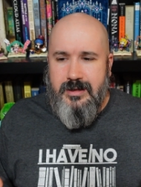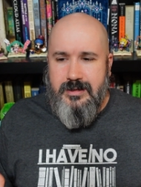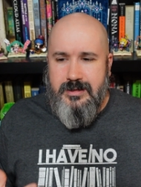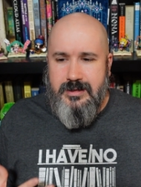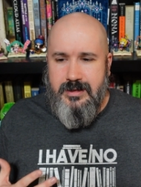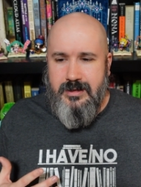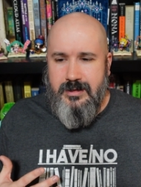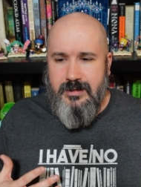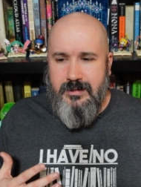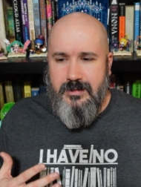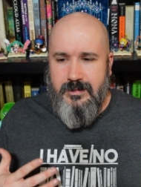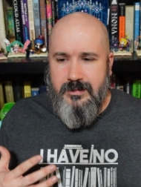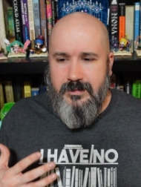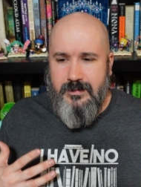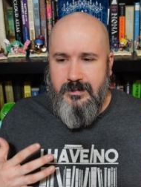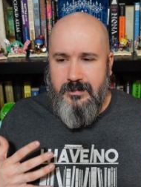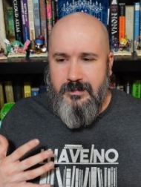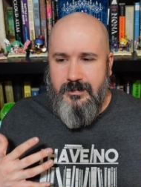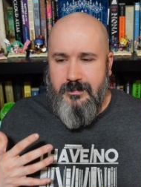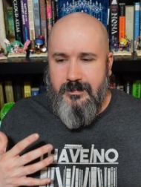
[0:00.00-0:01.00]

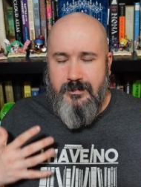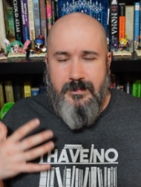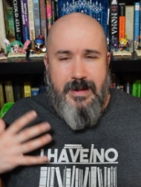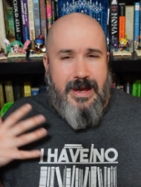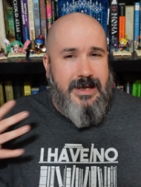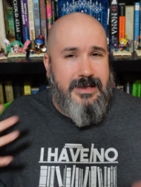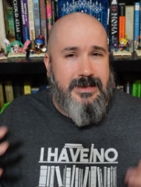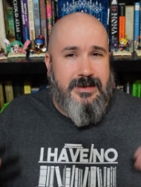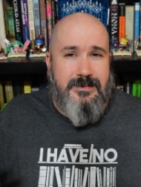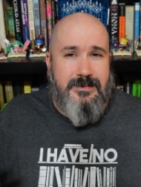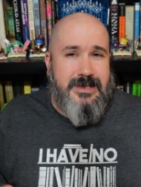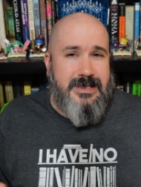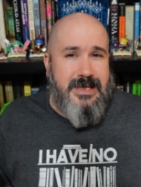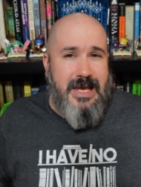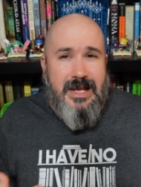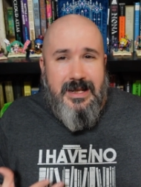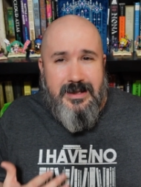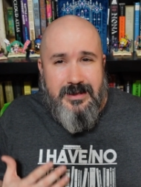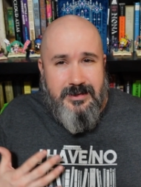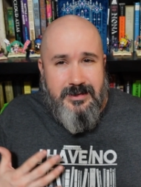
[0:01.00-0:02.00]
to make some
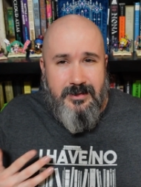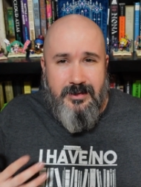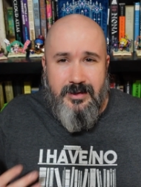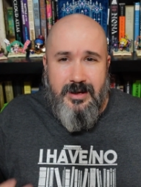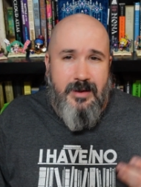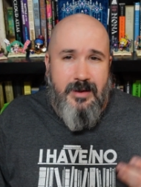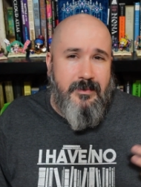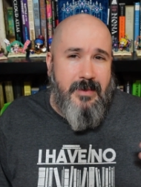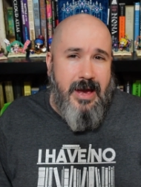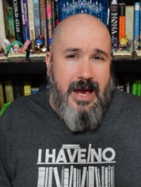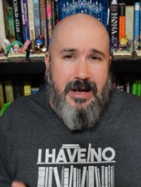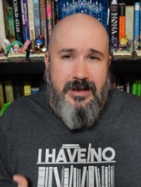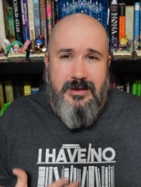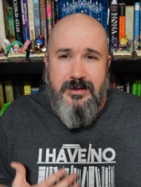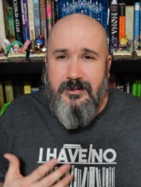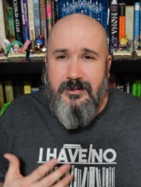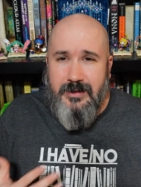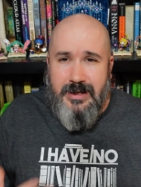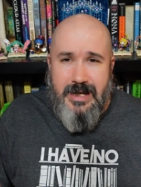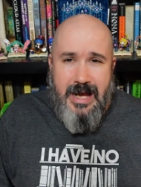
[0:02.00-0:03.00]
sense or come back
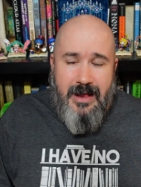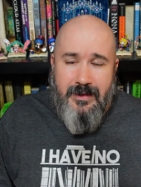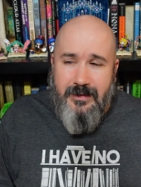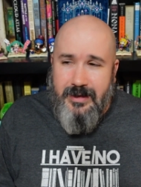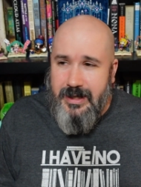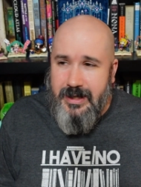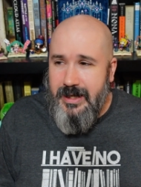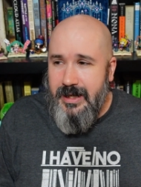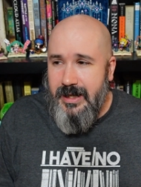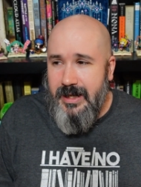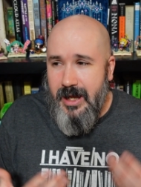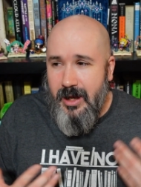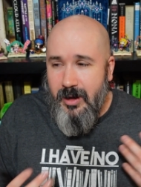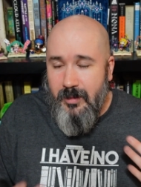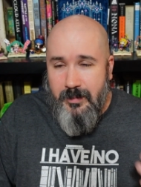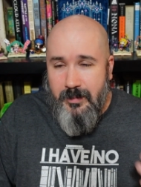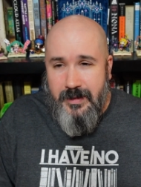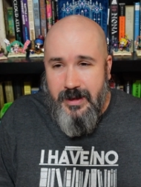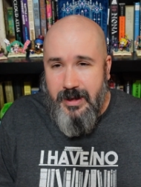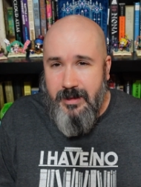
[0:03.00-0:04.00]
to reality and
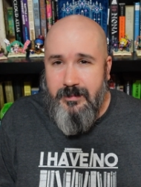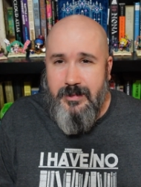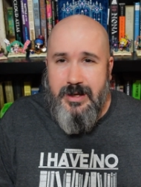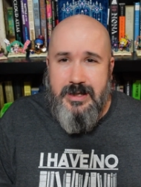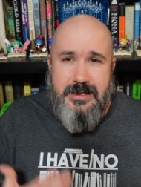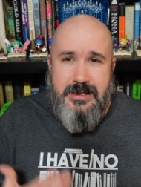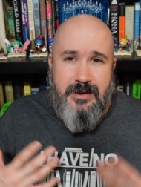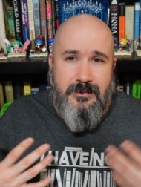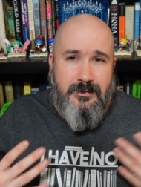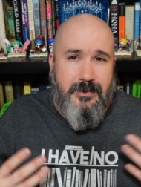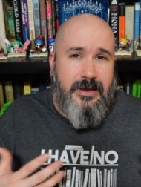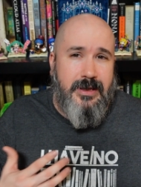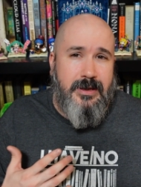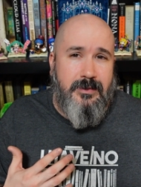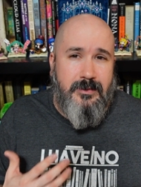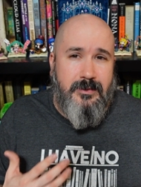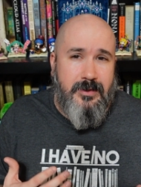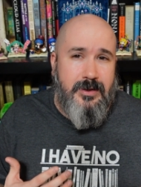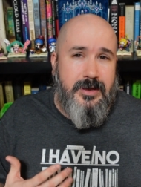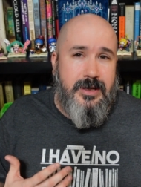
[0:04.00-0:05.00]
help them, because they
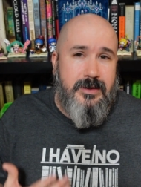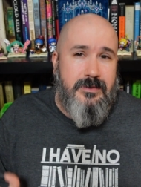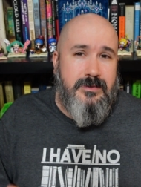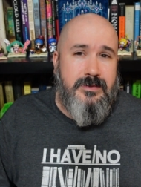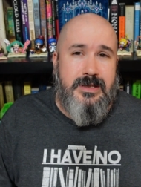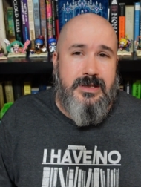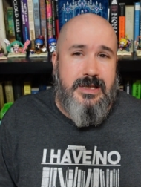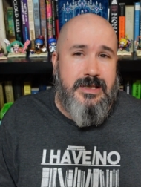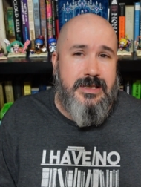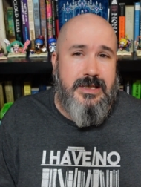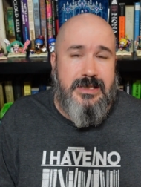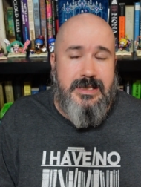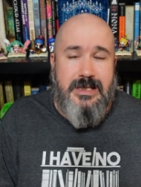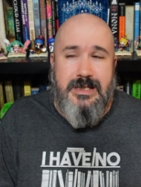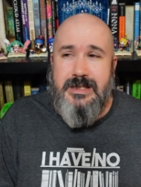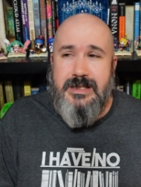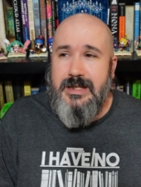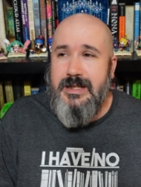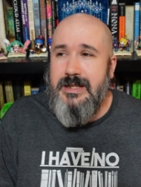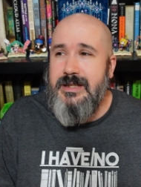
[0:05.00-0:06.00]
really could use his
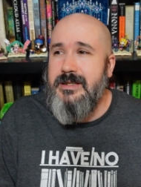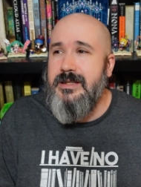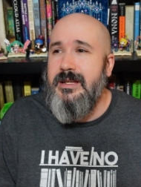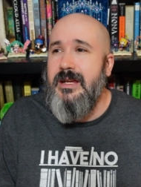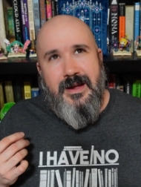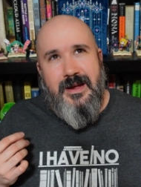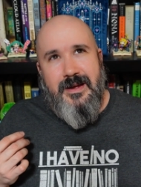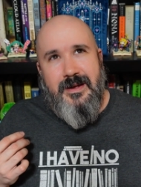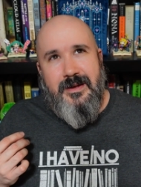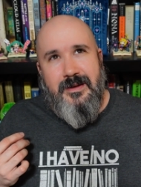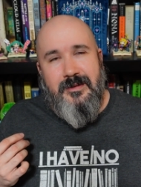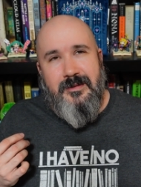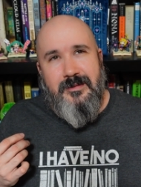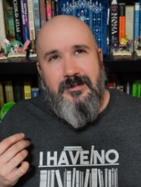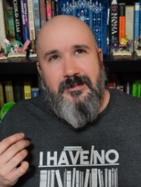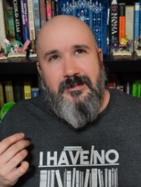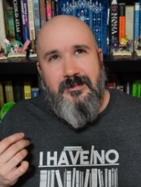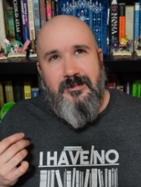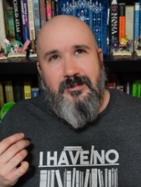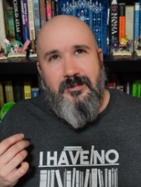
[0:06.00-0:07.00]
assistance. The
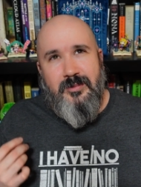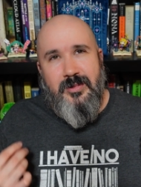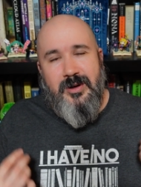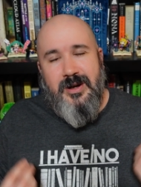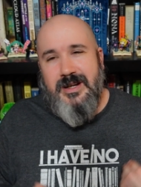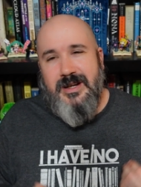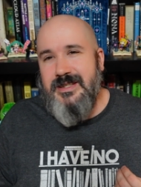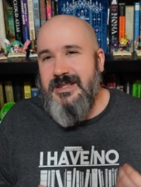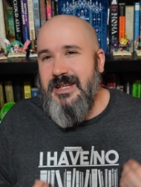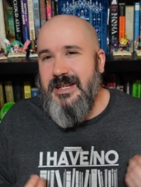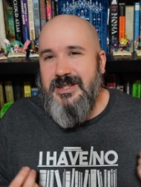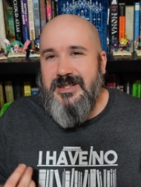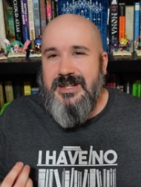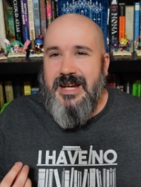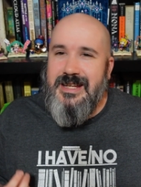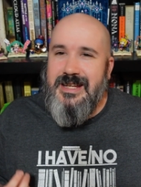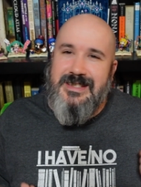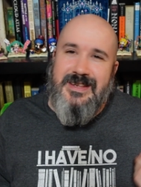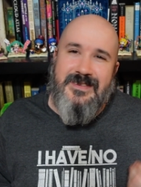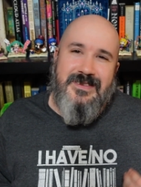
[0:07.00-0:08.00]
book
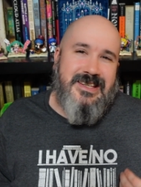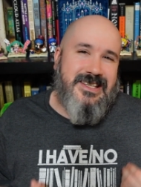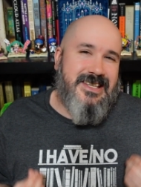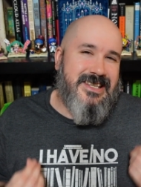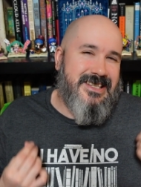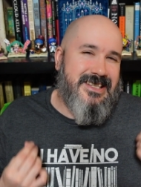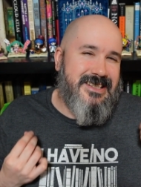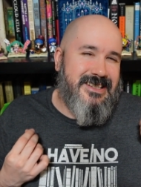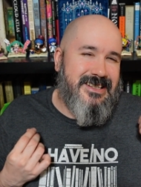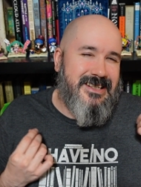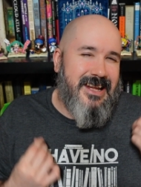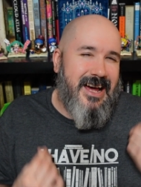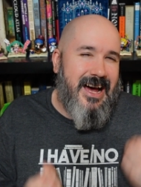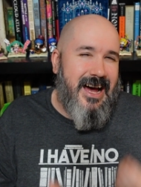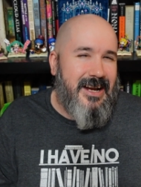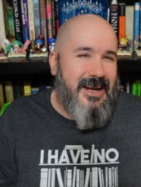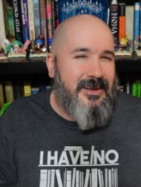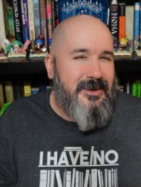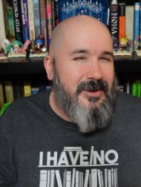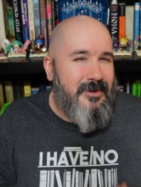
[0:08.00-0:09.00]
suggests that this is
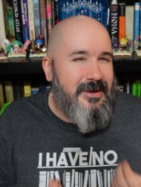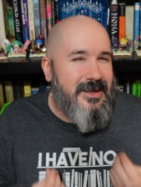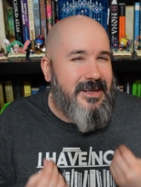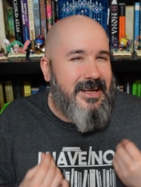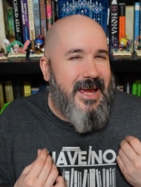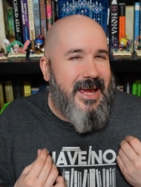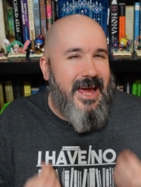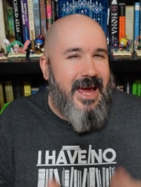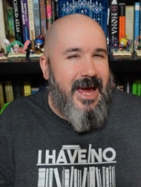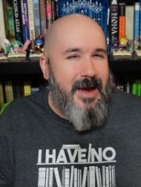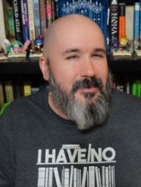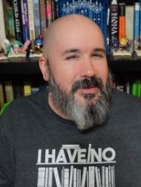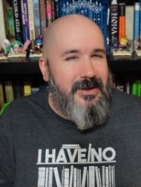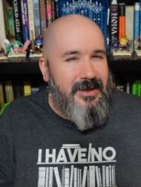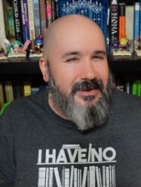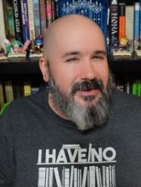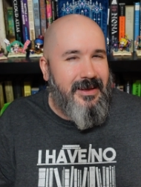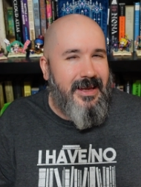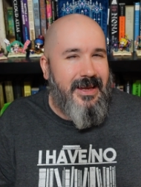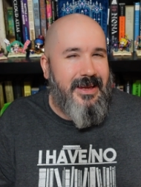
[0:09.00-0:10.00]
not going to
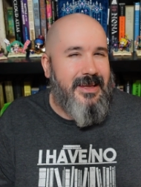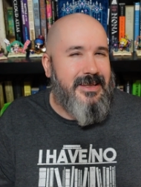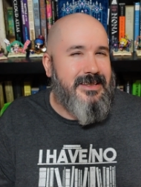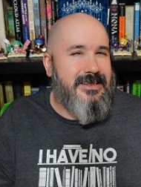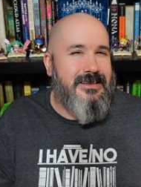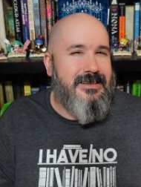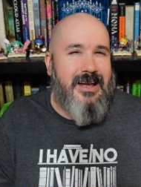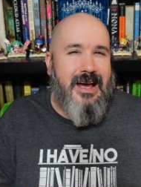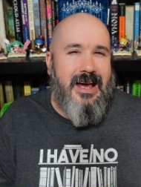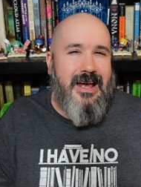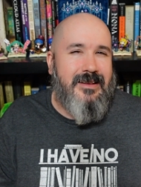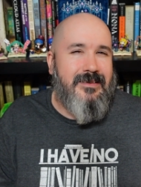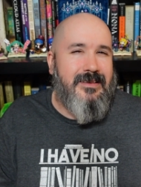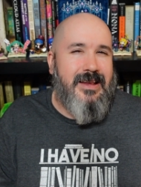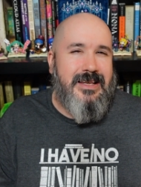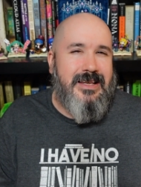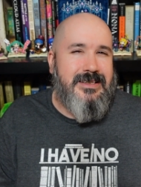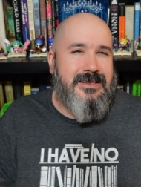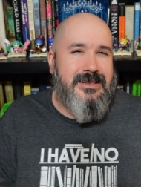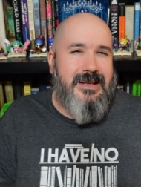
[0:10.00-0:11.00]
happen. Like, it's not,
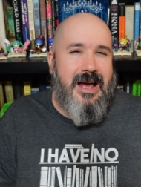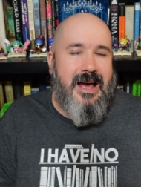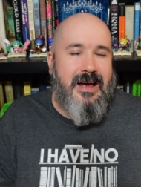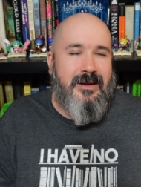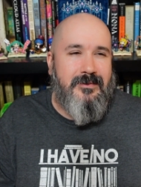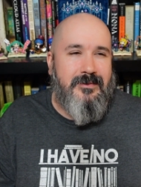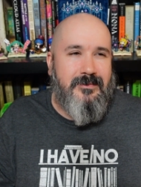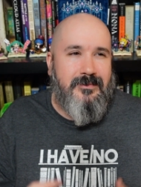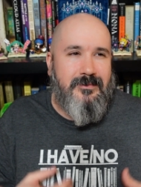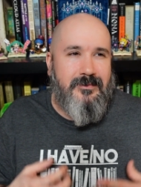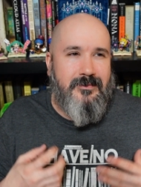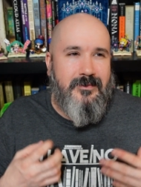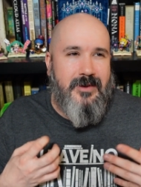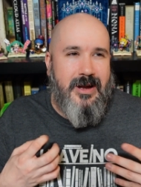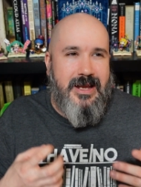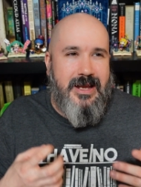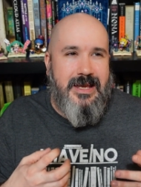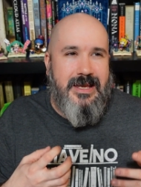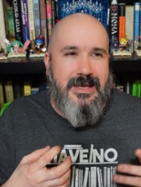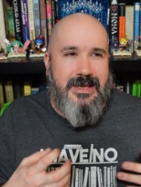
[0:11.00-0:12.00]
that's not
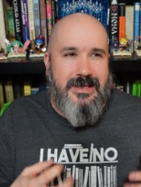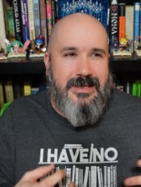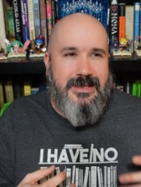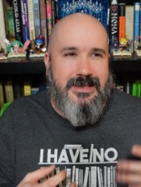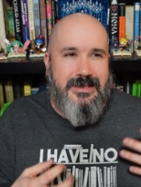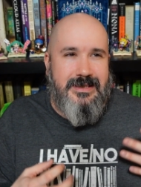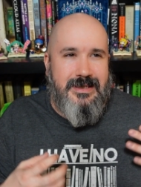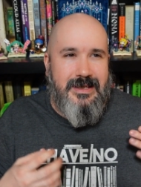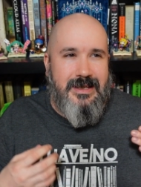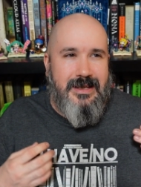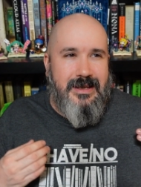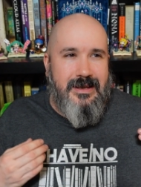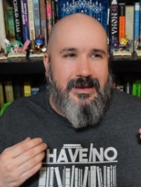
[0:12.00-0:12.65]
what his